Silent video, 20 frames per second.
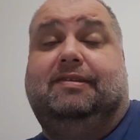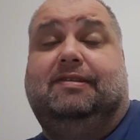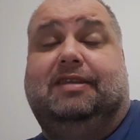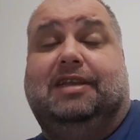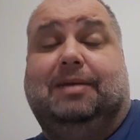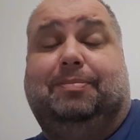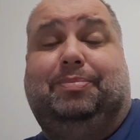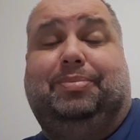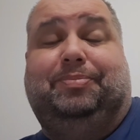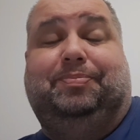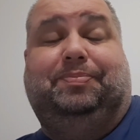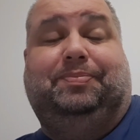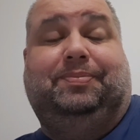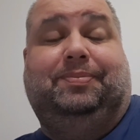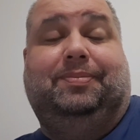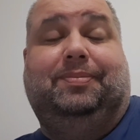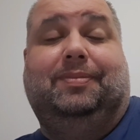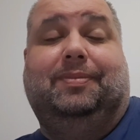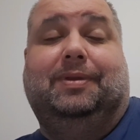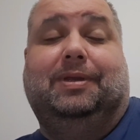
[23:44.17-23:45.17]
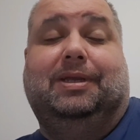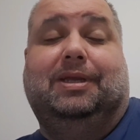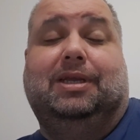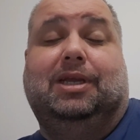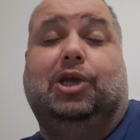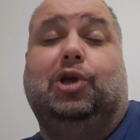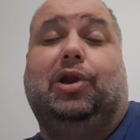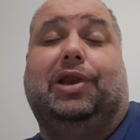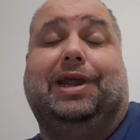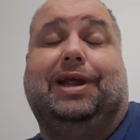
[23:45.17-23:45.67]
in this tip,
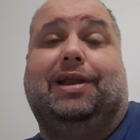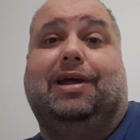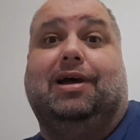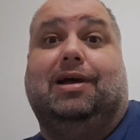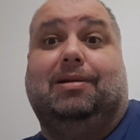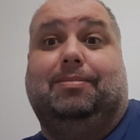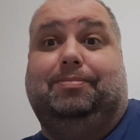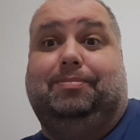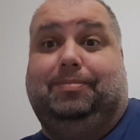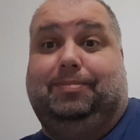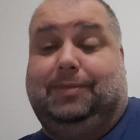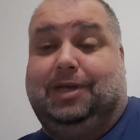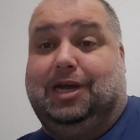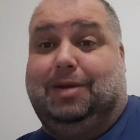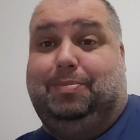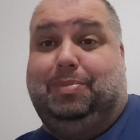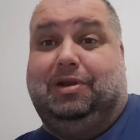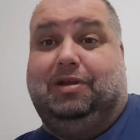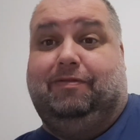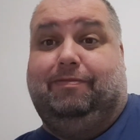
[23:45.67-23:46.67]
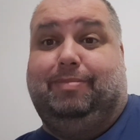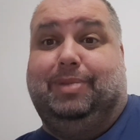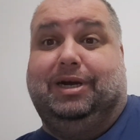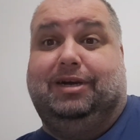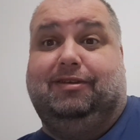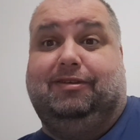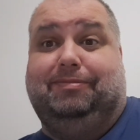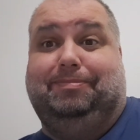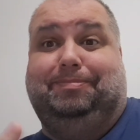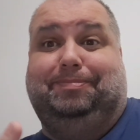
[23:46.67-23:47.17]
you'll need a couple of
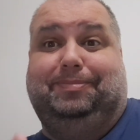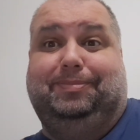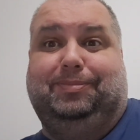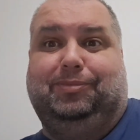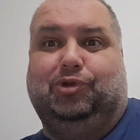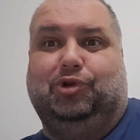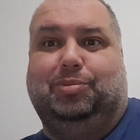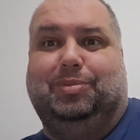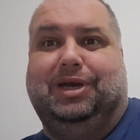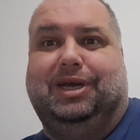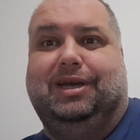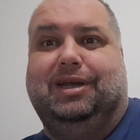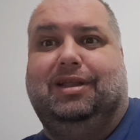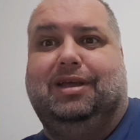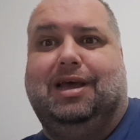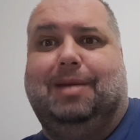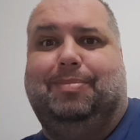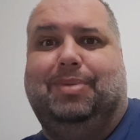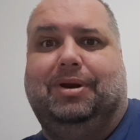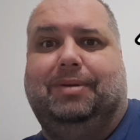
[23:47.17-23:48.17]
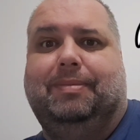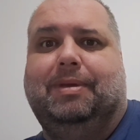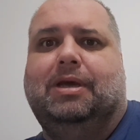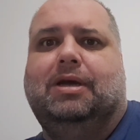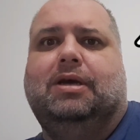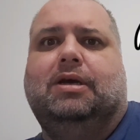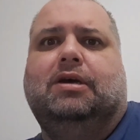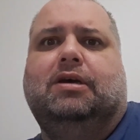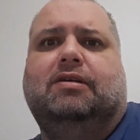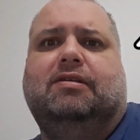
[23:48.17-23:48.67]
bucks to make it happen.
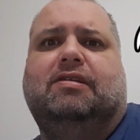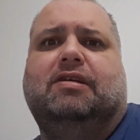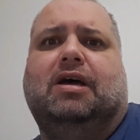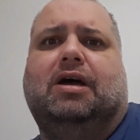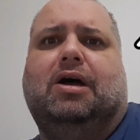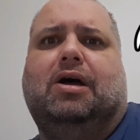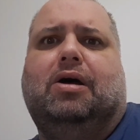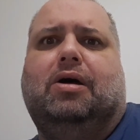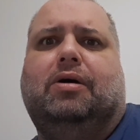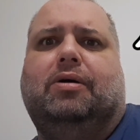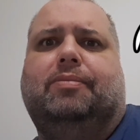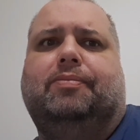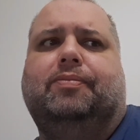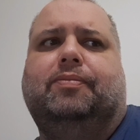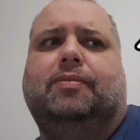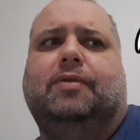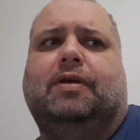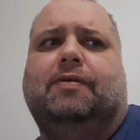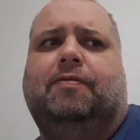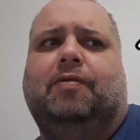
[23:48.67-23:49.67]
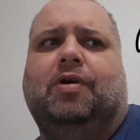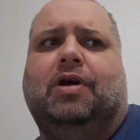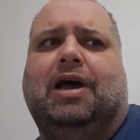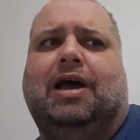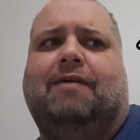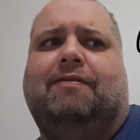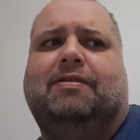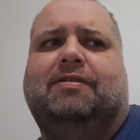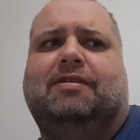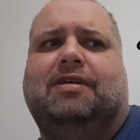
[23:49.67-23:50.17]
So if you
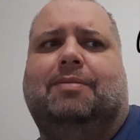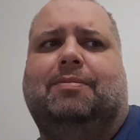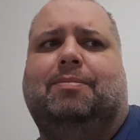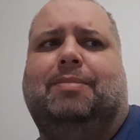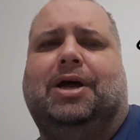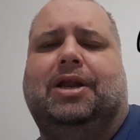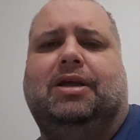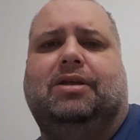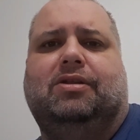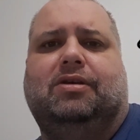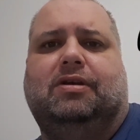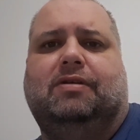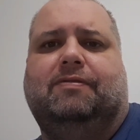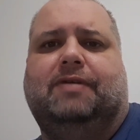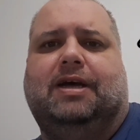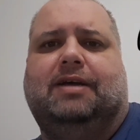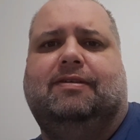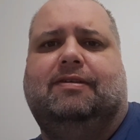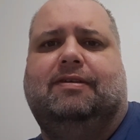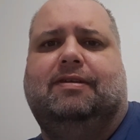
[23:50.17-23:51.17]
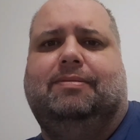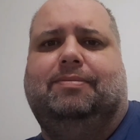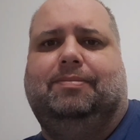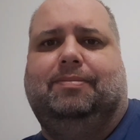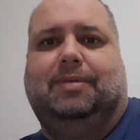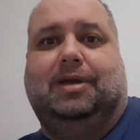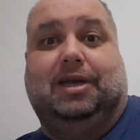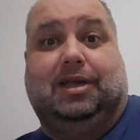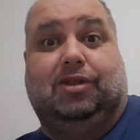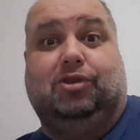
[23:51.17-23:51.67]
have some money to invest
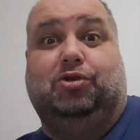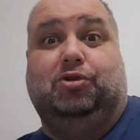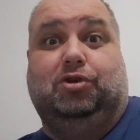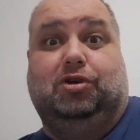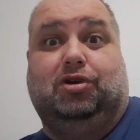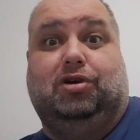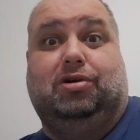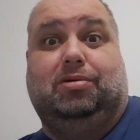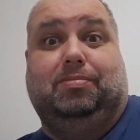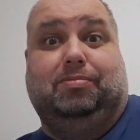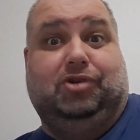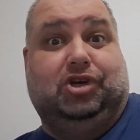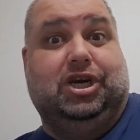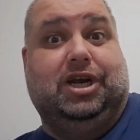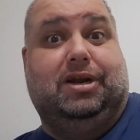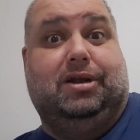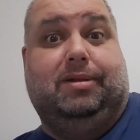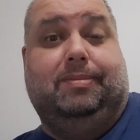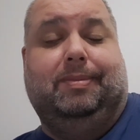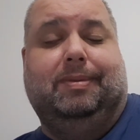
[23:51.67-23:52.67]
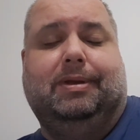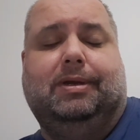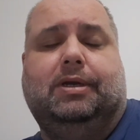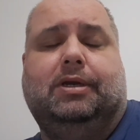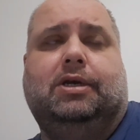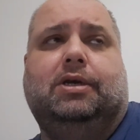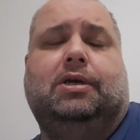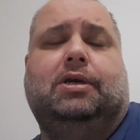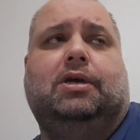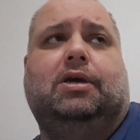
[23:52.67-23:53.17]
into your channel,
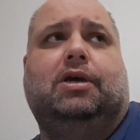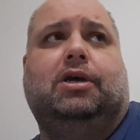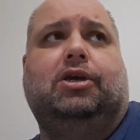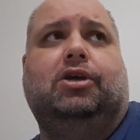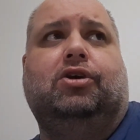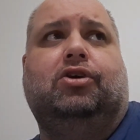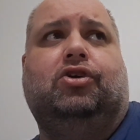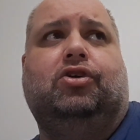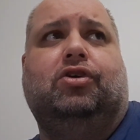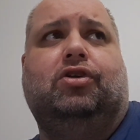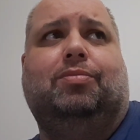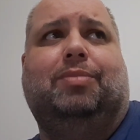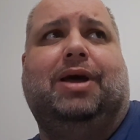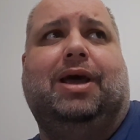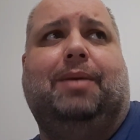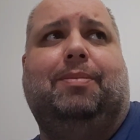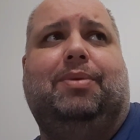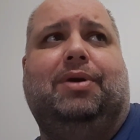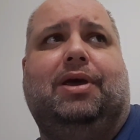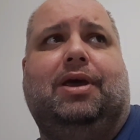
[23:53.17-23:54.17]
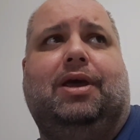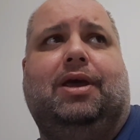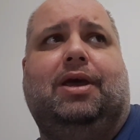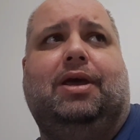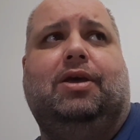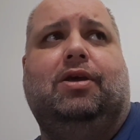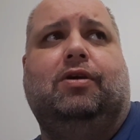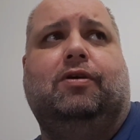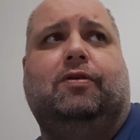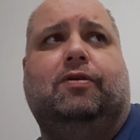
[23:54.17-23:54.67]
you should
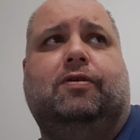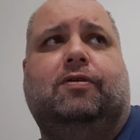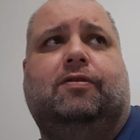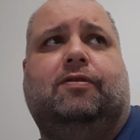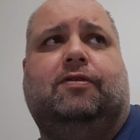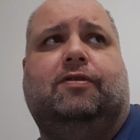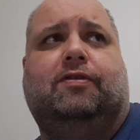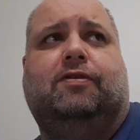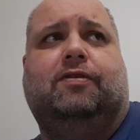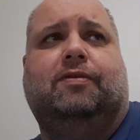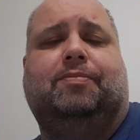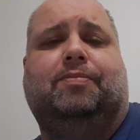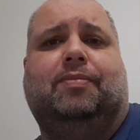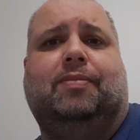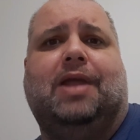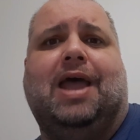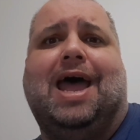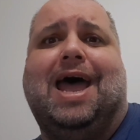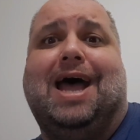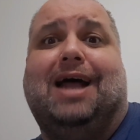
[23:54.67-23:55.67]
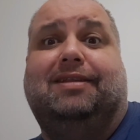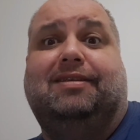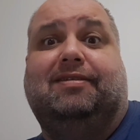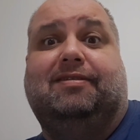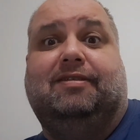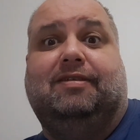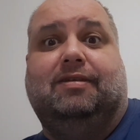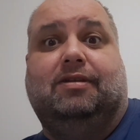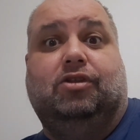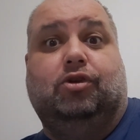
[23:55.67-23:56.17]
maybe use
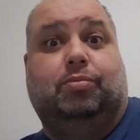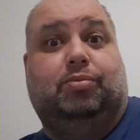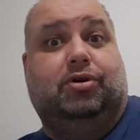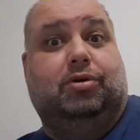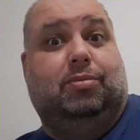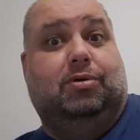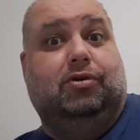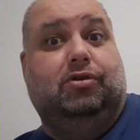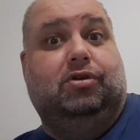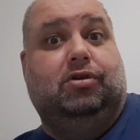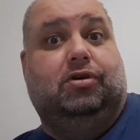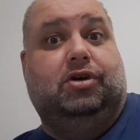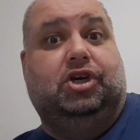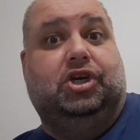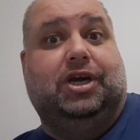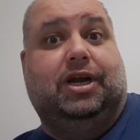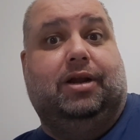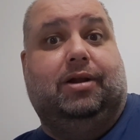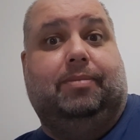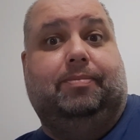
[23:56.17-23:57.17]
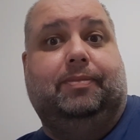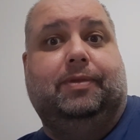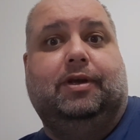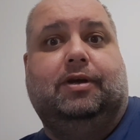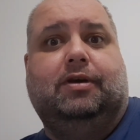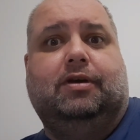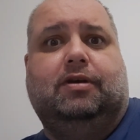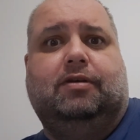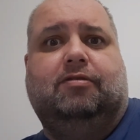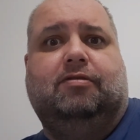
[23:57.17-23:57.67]
ads to promote your channel.
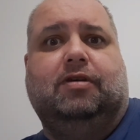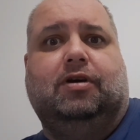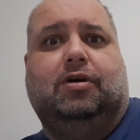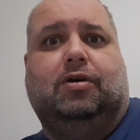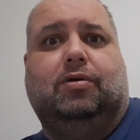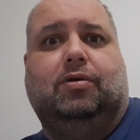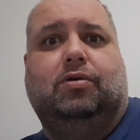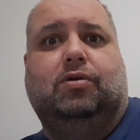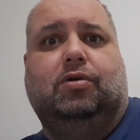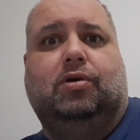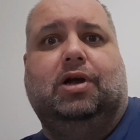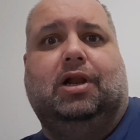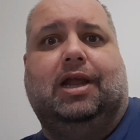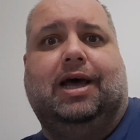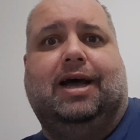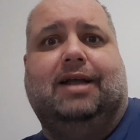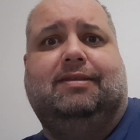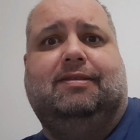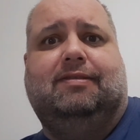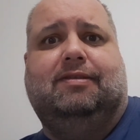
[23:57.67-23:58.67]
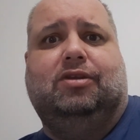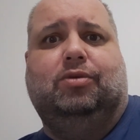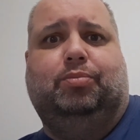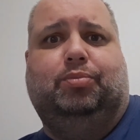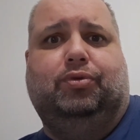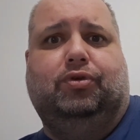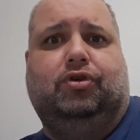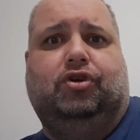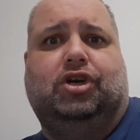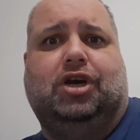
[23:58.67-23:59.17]
So Google Ads to
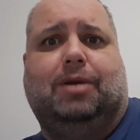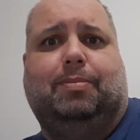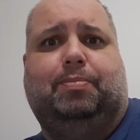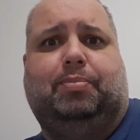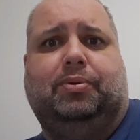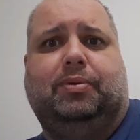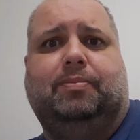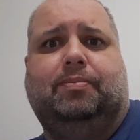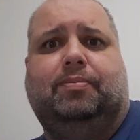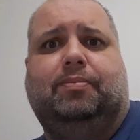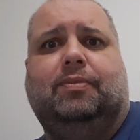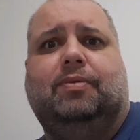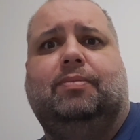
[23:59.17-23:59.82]
push out